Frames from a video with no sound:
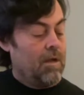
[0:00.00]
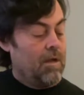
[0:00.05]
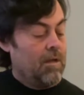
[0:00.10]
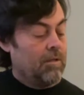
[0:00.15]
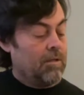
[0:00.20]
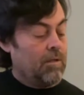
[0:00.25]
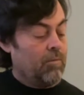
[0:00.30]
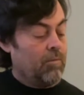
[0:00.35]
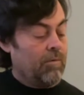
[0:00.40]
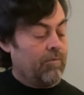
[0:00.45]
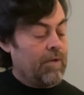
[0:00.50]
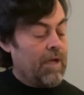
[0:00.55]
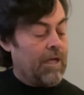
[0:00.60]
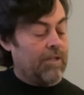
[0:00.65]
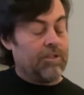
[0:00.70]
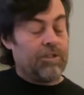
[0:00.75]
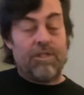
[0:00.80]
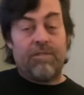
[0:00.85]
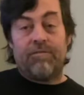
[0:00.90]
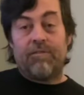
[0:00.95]
Then we've got
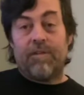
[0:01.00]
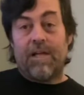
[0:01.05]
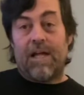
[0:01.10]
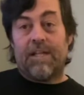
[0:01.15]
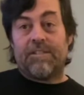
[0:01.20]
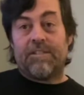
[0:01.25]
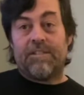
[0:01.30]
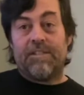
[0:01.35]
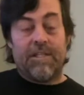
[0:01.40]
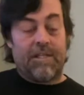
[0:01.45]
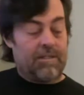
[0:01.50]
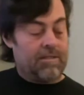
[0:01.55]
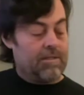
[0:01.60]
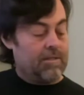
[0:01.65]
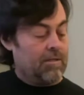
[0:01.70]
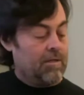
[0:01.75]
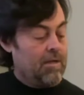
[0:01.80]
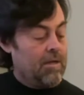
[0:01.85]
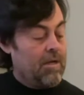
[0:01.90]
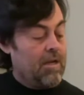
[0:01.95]
G flat 6.
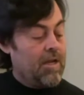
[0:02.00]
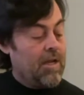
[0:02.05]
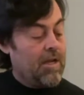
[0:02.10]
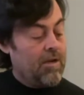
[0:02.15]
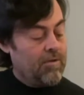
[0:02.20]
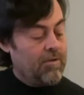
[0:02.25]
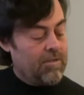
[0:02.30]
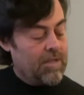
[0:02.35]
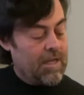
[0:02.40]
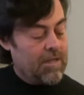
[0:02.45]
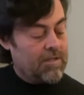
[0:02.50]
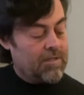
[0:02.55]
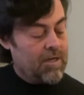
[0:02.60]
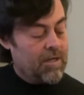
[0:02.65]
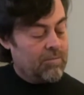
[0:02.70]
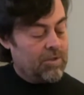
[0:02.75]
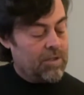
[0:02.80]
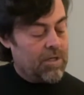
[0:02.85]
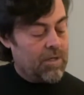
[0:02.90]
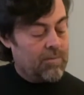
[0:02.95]
Here's that same
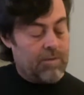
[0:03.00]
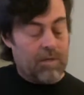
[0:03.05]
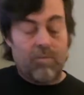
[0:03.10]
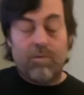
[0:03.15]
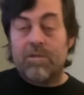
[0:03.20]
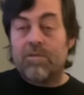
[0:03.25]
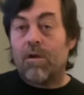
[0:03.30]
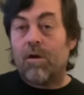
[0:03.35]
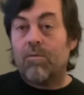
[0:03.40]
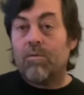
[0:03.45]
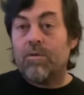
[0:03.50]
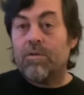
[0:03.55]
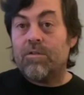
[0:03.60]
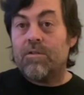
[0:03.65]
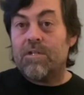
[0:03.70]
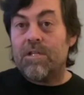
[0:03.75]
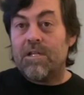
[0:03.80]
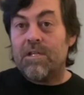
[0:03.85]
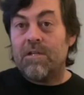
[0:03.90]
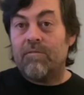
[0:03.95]
shape that we saw with
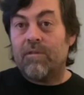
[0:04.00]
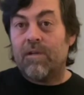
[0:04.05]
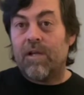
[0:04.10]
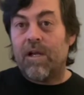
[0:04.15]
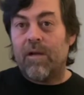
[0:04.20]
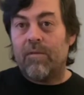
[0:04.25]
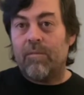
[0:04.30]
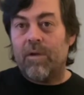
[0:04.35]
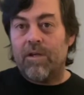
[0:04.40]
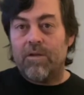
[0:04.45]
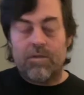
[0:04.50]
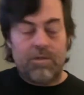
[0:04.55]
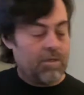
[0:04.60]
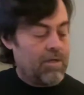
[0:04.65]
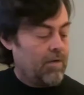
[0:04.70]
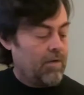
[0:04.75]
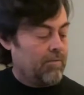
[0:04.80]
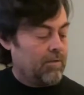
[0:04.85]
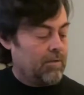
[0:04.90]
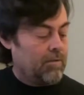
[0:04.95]
D flat major
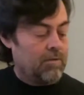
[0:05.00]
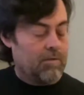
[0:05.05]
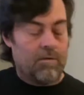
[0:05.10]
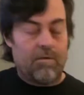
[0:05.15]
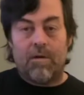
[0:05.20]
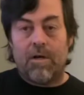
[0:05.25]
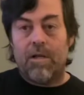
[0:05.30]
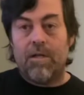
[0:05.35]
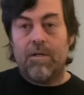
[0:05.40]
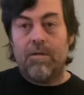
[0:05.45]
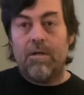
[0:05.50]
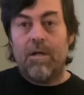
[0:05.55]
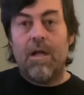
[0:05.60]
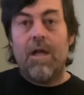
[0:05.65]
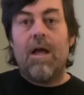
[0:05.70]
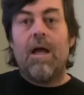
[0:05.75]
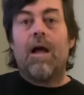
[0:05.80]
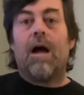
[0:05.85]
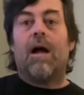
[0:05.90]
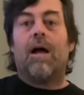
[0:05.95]
7, all right?
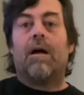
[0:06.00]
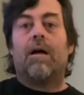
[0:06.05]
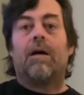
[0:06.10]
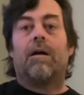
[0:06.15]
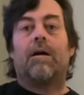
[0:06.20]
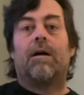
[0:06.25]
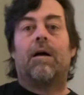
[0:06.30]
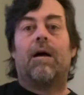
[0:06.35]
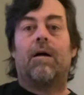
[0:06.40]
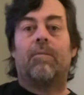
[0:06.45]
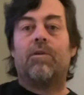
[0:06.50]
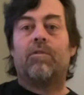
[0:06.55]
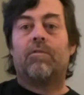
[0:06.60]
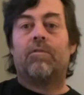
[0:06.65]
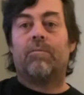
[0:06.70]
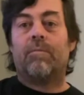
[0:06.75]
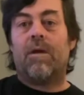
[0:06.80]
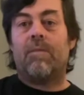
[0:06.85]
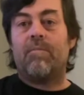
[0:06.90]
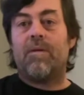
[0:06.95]
I'm using
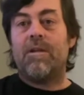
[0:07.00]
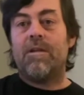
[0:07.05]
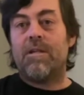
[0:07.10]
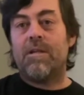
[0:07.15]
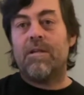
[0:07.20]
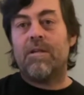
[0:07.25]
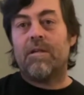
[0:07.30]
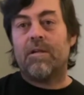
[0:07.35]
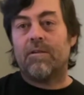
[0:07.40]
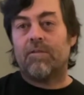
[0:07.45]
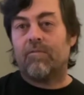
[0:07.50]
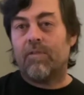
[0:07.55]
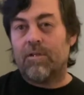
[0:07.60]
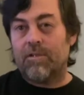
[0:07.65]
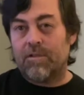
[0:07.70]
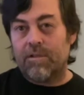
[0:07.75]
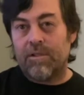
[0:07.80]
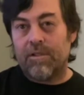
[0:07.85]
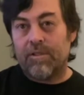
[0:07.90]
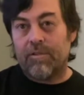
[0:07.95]
my pinky because
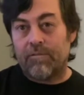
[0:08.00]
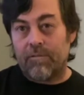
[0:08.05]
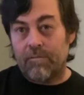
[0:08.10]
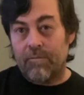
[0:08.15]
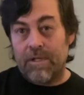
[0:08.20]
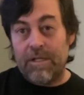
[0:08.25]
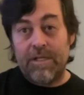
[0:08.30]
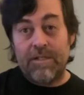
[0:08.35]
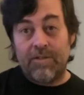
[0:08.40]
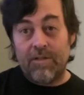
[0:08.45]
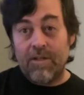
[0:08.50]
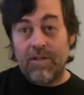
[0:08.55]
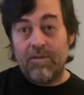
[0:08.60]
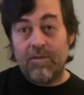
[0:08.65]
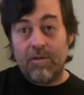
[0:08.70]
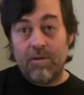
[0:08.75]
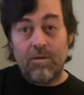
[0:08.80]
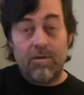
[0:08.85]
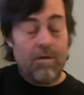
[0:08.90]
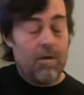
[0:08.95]
functionally for me it's
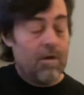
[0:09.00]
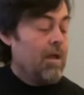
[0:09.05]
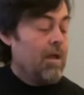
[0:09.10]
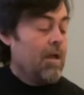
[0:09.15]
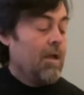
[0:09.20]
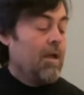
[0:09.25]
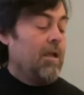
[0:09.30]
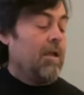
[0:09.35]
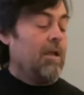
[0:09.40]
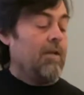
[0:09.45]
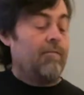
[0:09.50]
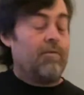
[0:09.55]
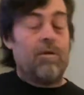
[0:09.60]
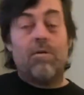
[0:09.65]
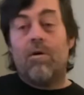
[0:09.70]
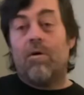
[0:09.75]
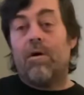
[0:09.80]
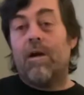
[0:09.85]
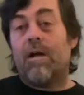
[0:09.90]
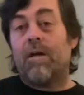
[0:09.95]
easier. If you
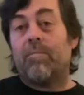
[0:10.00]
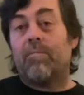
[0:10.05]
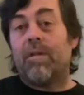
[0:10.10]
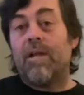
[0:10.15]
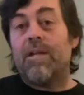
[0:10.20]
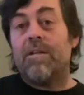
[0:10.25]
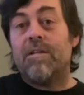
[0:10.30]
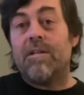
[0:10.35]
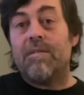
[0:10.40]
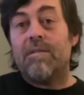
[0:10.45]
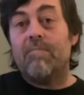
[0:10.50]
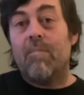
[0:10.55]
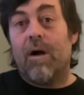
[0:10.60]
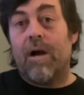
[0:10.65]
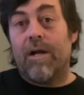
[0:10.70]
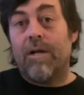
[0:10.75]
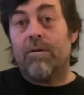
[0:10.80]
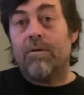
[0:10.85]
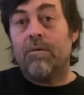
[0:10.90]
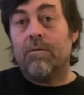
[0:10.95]
know how to play D
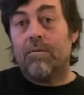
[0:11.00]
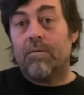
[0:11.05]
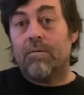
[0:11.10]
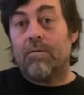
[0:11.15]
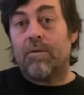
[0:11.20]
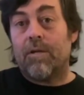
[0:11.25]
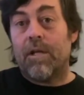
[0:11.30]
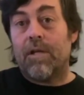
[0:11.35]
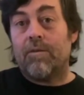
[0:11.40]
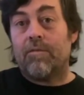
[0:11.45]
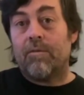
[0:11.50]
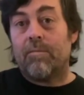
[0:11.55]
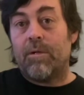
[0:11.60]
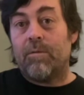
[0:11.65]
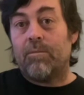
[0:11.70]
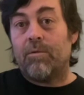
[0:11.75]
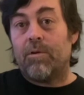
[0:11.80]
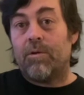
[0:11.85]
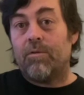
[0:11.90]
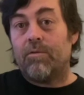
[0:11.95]
minor, okay, some
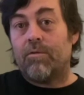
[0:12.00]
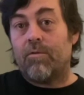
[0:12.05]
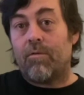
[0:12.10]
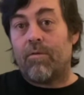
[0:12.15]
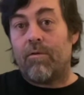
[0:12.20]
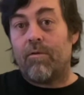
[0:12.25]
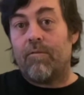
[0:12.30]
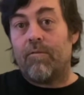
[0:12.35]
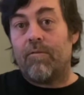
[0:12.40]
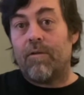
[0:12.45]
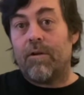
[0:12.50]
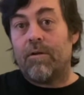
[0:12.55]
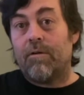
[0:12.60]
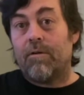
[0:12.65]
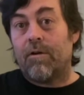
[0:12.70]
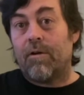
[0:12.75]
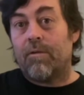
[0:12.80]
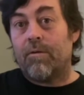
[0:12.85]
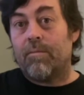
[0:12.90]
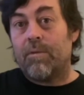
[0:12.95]
people use the 3rd finger,
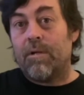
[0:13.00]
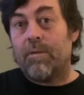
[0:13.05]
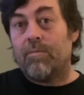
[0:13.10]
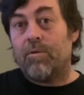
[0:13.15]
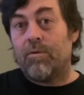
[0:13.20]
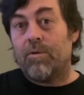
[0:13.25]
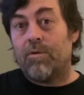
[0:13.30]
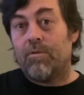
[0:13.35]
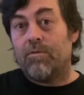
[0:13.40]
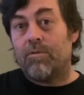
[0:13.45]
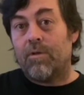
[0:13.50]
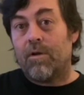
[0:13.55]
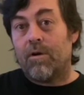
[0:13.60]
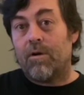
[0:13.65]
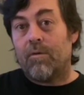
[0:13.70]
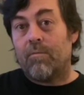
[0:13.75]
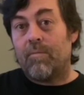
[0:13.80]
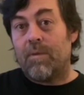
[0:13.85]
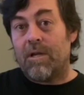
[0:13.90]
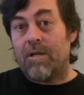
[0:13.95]
other people use their
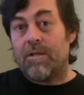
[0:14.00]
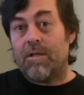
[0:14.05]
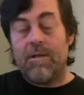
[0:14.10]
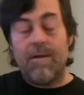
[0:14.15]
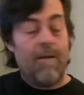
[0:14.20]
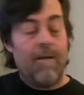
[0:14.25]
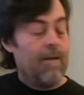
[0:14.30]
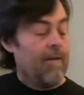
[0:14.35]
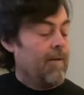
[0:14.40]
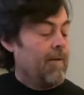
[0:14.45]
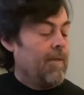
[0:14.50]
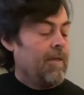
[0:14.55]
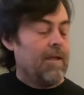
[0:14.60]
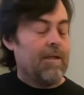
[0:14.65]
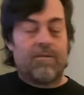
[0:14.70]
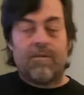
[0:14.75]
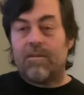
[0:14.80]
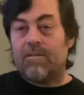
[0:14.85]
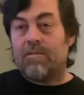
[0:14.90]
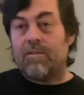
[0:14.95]
pinky. It's
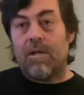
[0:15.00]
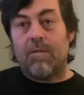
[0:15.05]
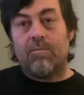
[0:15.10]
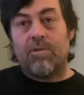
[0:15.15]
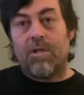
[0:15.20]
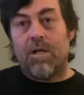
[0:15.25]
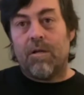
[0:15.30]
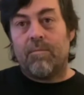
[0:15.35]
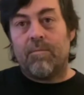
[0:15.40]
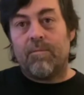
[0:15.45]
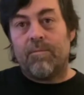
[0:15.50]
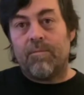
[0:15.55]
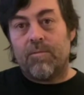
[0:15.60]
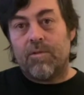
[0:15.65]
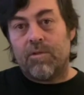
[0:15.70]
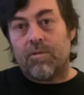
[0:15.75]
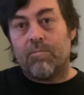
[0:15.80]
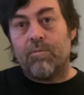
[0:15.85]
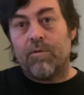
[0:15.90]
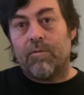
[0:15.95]
the same shape,
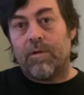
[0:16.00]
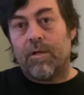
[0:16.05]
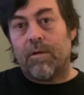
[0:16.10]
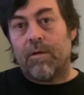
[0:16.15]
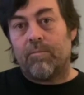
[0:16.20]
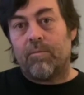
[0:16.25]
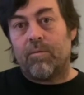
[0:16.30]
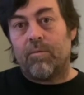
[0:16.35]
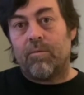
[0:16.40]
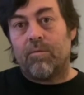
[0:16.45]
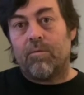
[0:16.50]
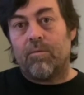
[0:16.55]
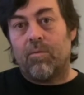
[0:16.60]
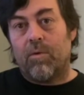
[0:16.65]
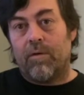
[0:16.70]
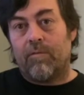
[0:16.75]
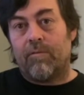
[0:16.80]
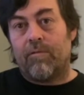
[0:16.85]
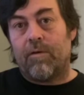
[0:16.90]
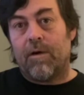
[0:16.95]
just move it up
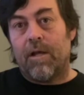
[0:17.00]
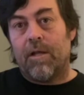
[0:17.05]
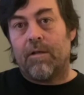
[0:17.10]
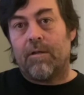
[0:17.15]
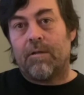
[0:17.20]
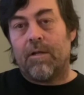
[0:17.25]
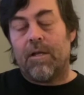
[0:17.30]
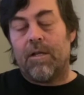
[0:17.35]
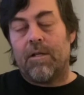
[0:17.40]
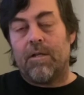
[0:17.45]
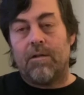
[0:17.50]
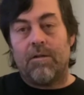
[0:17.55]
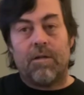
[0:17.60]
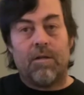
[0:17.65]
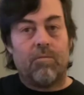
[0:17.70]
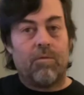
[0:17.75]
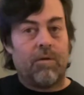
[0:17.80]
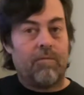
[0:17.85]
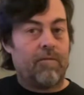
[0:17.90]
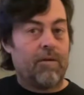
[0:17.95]
1 fret and you get
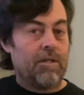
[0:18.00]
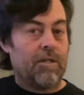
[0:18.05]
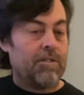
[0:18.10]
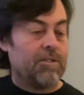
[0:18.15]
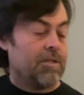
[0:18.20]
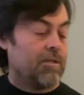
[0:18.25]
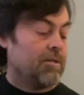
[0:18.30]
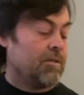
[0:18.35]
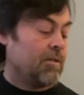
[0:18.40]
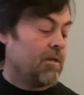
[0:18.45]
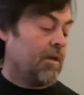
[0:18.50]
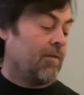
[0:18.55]
what functions